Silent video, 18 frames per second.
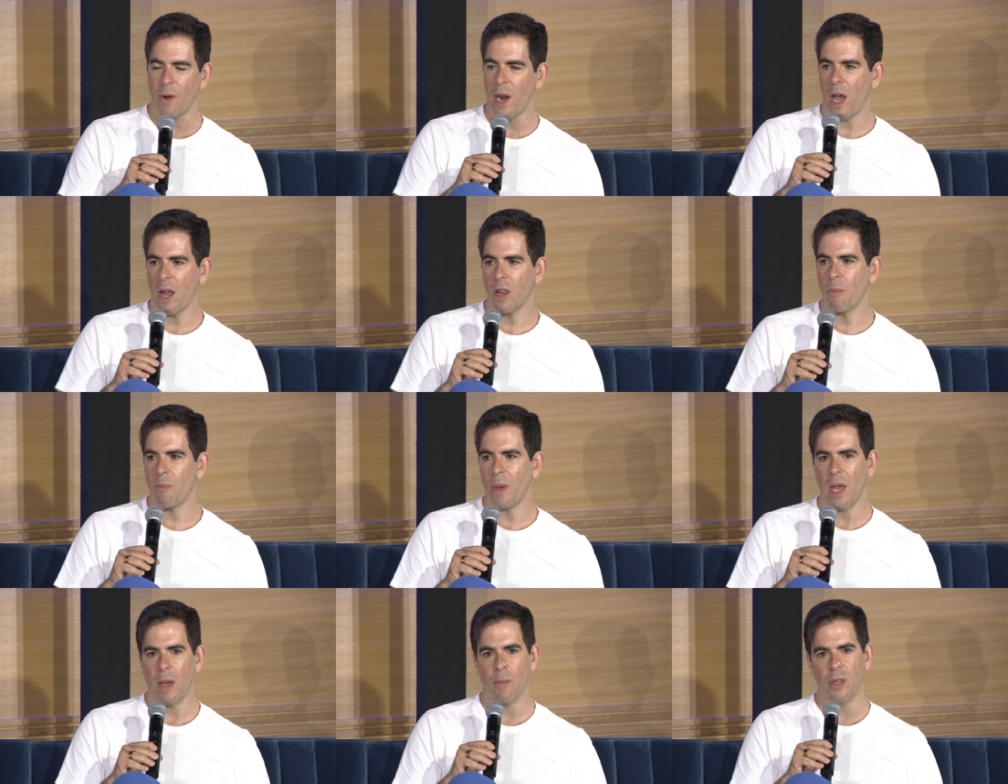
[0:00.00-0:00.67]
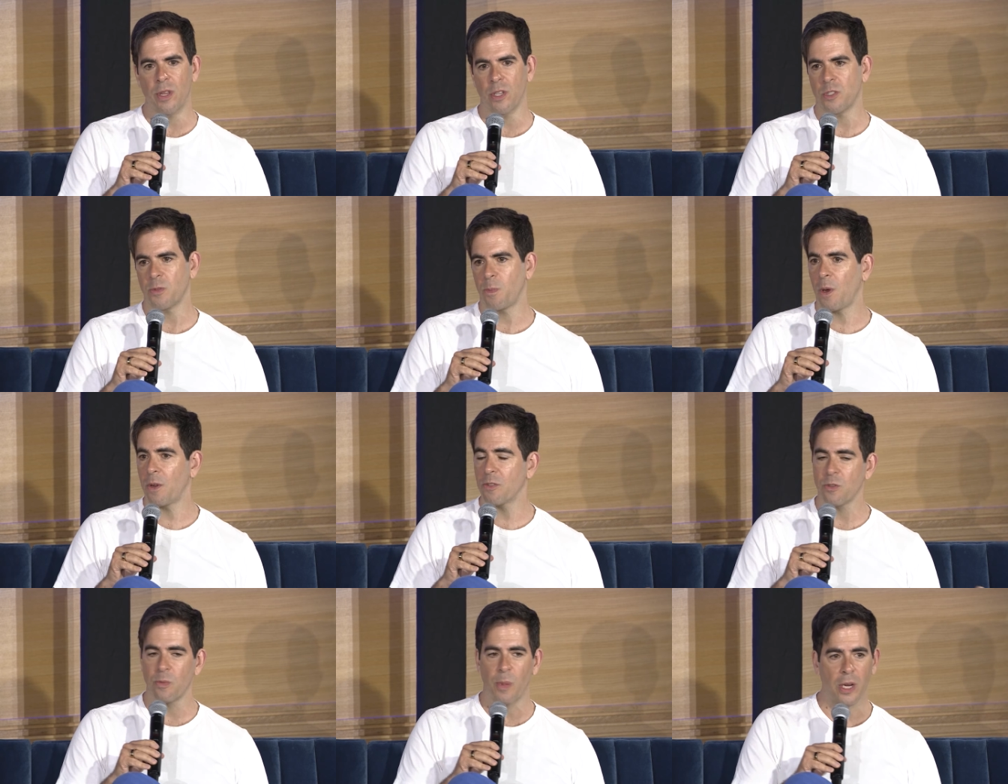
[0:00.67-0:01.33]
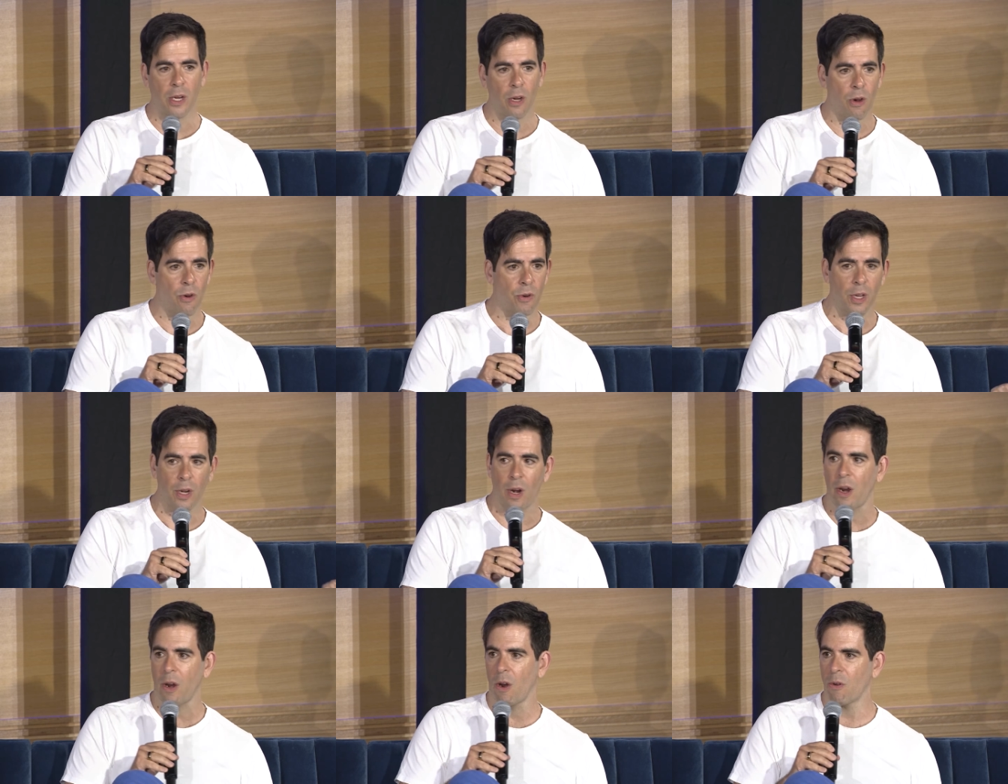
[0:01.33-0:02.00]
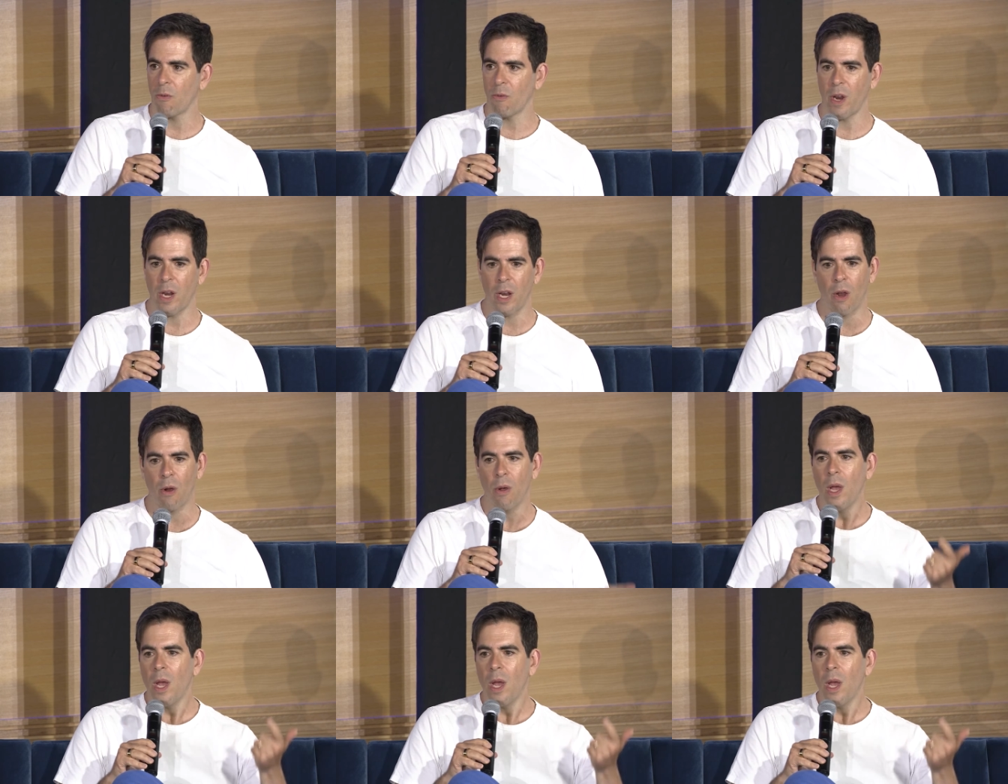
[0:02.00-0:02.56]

Alabama that's sponsored by Coke and iHeartRadio,